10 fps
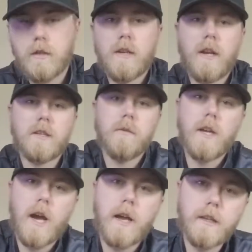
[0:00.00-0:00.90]
next we
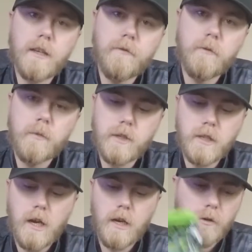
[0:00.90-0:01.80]
got the infamous
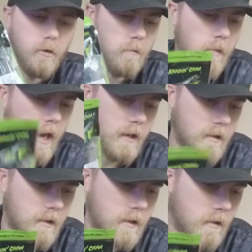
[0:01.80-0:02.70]
Googan
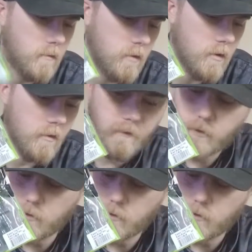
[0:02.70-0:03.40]
baits. We'll do a few of